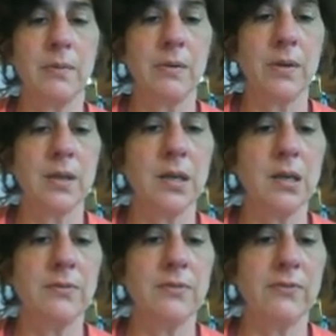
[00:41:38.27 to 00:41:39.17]
I mean, we think
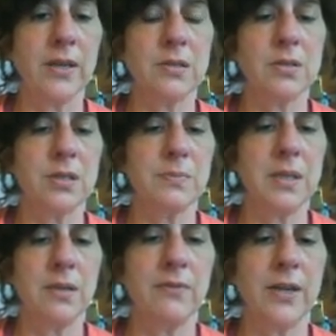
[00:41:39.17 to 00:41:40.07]
of vessels as
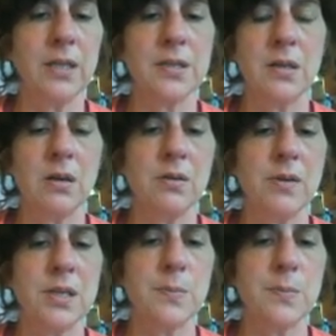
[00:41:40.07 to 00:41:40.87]
being veins and arteries,